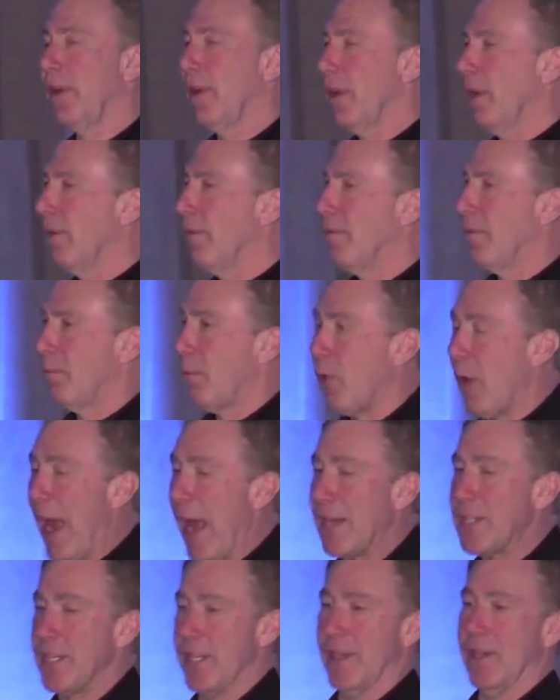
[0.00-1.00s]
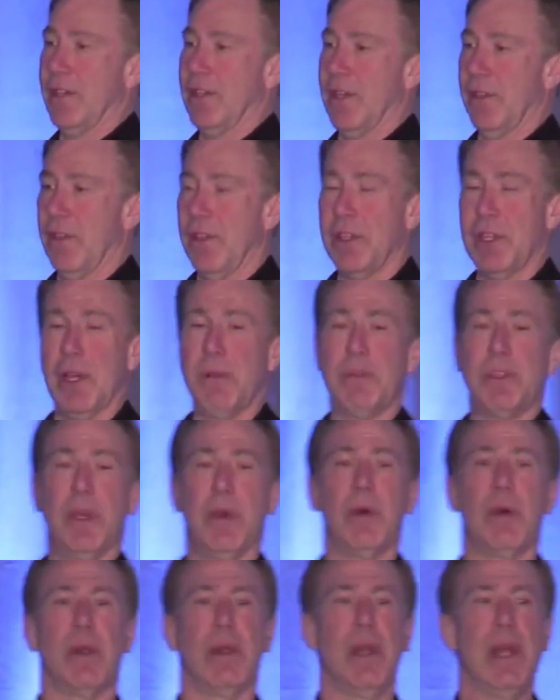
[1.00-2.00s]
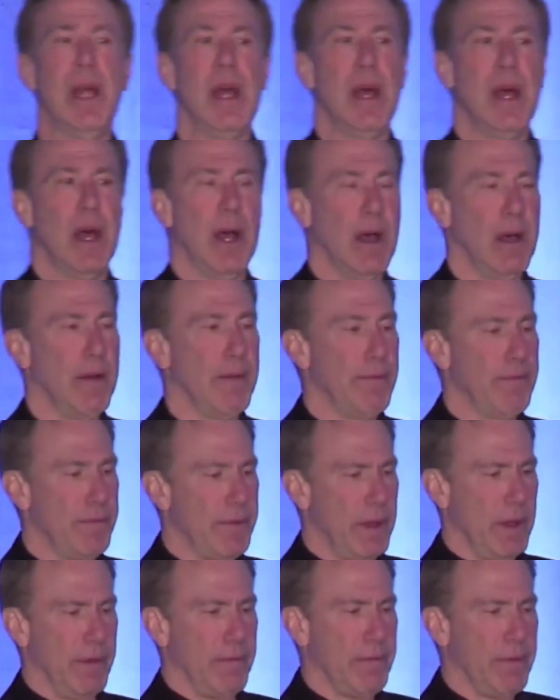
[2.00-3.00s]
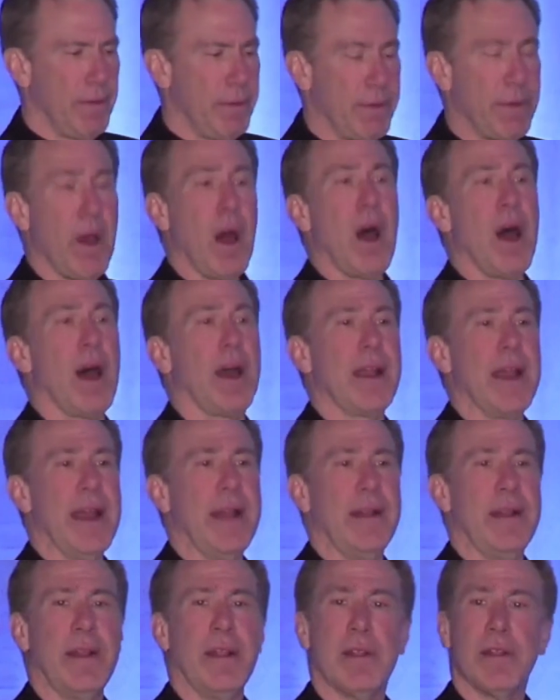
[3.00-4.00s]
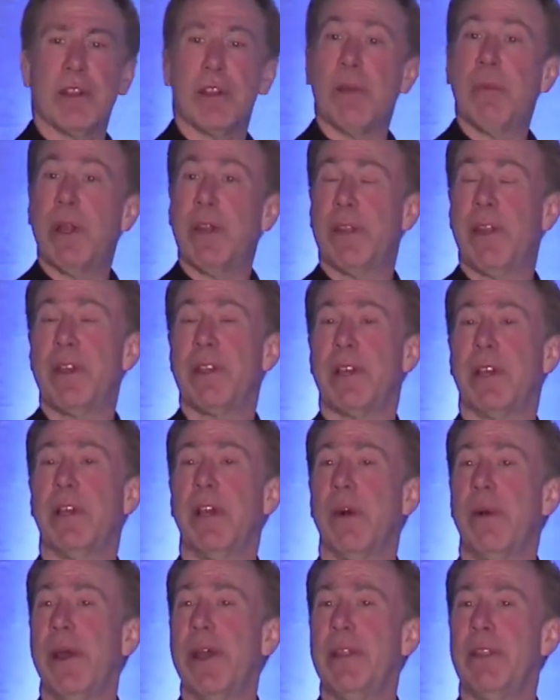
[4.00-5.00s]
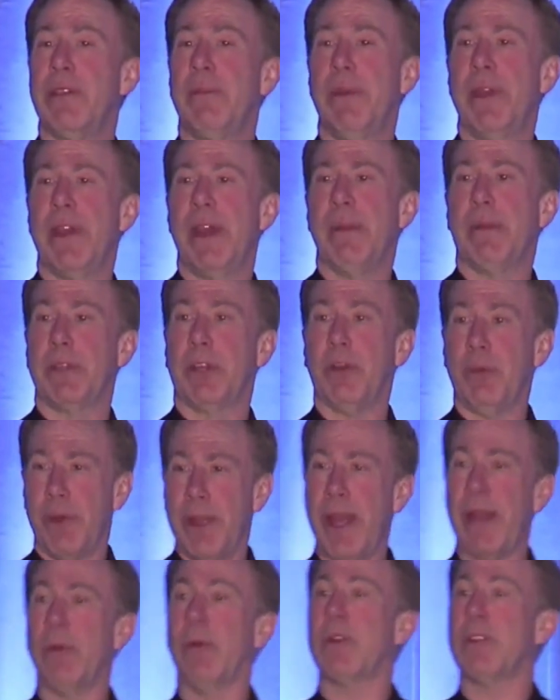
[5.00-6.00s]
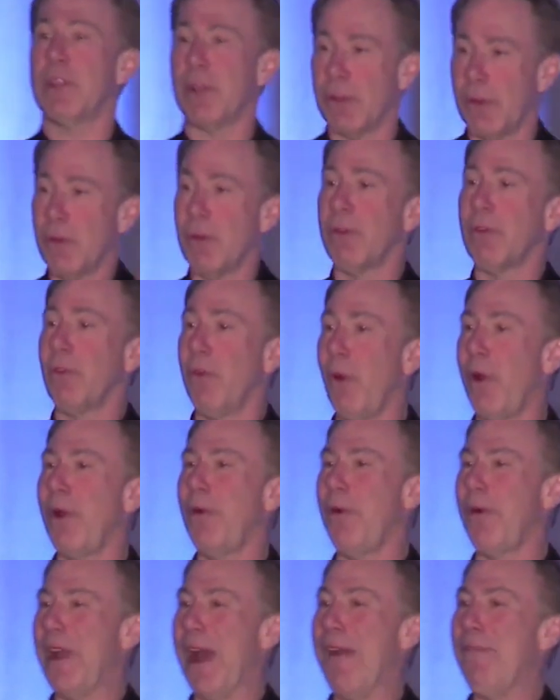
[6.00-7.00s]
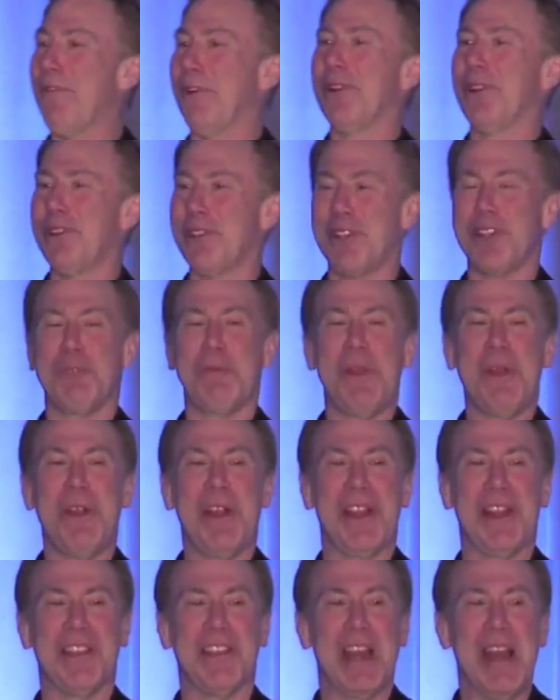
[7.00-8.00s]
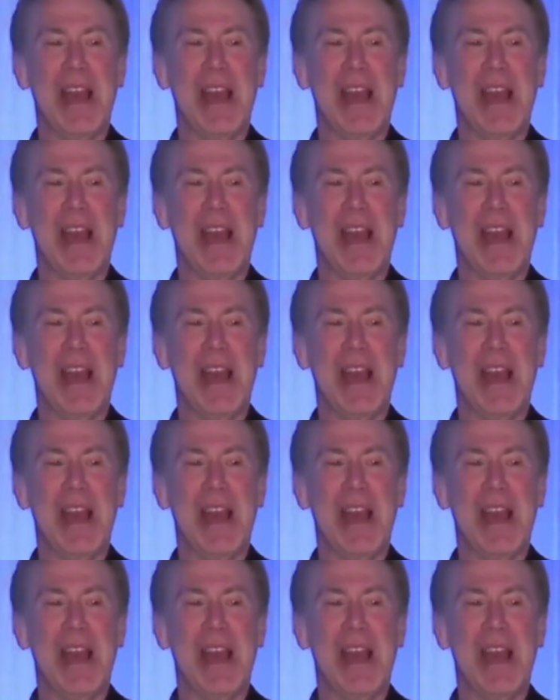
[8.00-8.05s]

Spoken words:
of practice and the sum total of thought. And there are so many things that go into being able to create what's a quote-unquote effortless experience. When